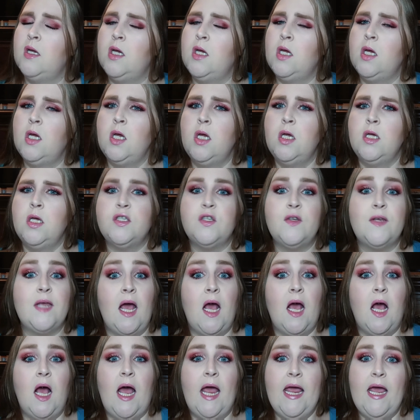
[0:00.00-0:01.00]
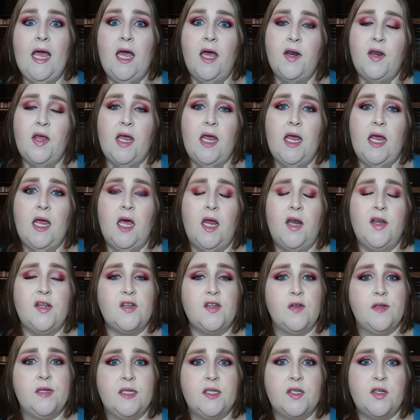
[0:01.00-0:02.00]
So yeah, I had an
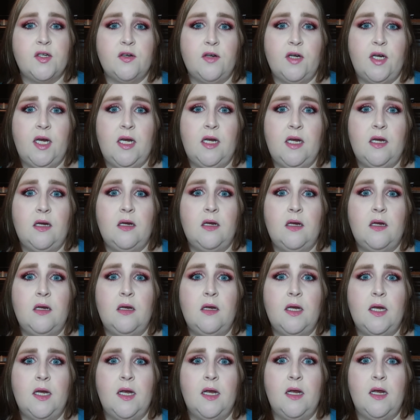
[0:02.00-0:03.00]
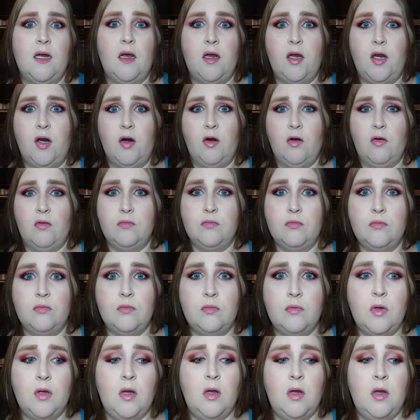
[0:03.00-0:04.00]
associate's degree, you know,
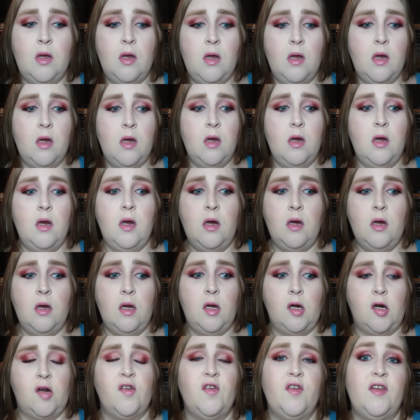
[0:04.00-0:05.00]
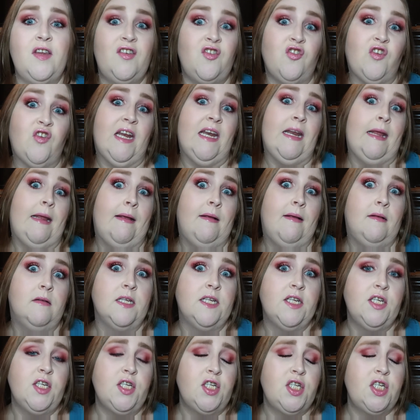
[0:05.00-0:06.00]
associate's degree in
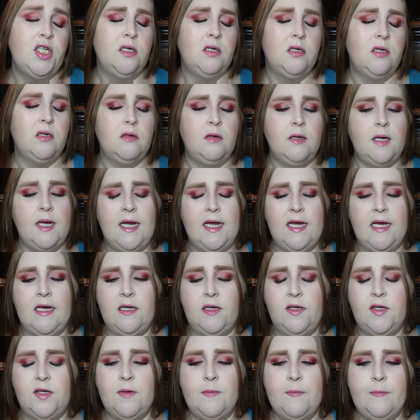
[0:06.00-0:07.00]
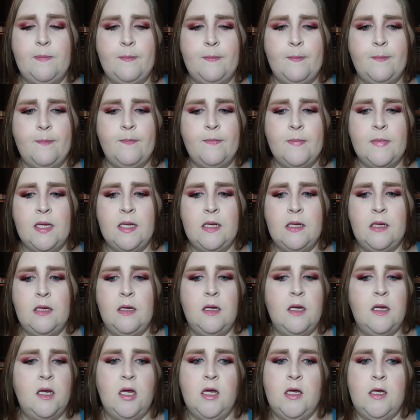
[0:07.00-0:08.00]
English, and,
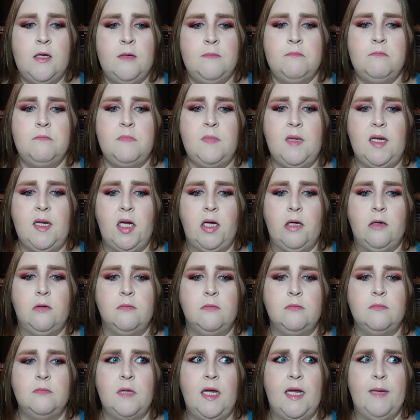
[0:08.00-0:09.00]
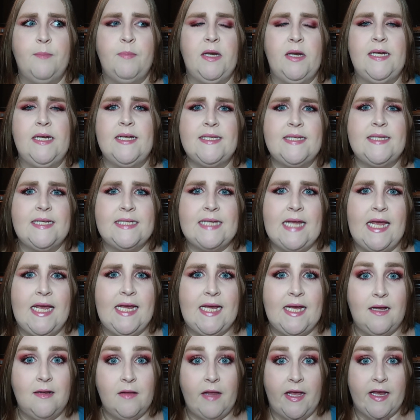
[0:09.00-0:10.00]
you know, but it doesn't take
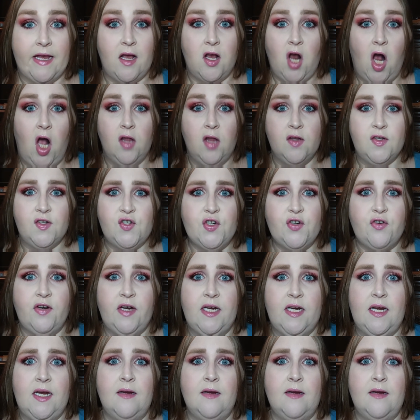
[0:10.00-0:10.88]
like a college degree,